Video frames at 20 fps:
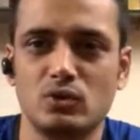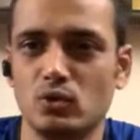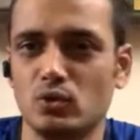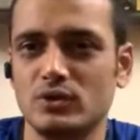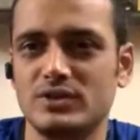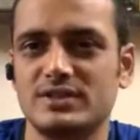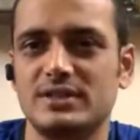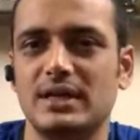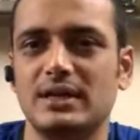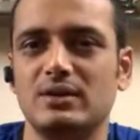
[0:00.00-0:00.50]

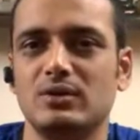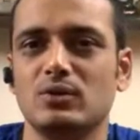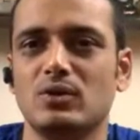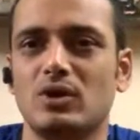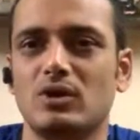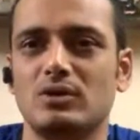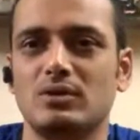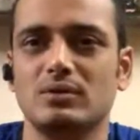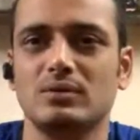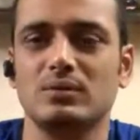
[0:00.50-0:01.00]
routes that you
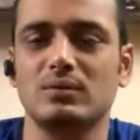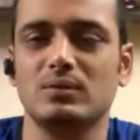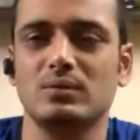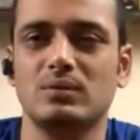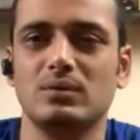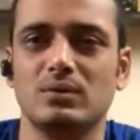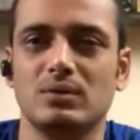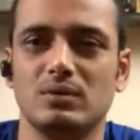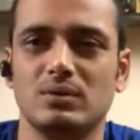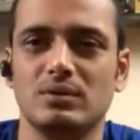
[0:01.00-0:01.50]
got to
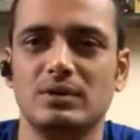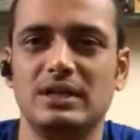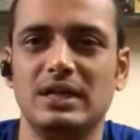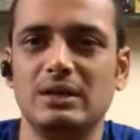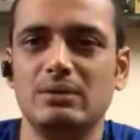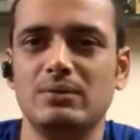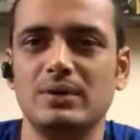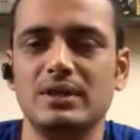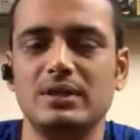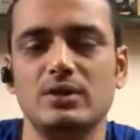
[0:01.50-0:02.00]
uh,
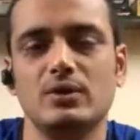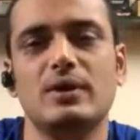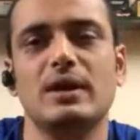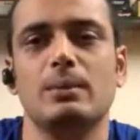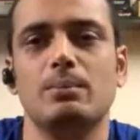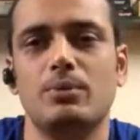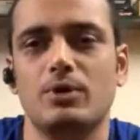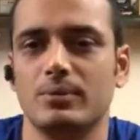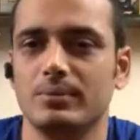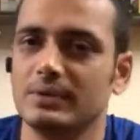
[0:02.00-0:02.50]
deal with, you
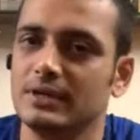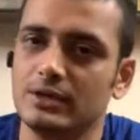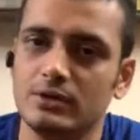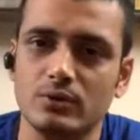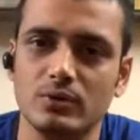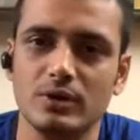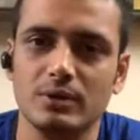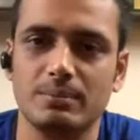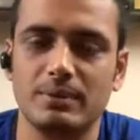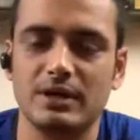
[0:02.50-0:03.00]
can probably
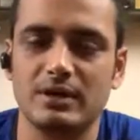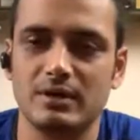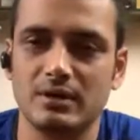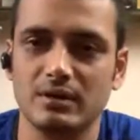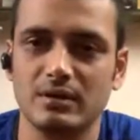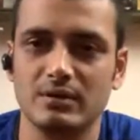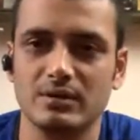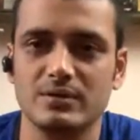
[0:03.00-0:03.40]
do it. But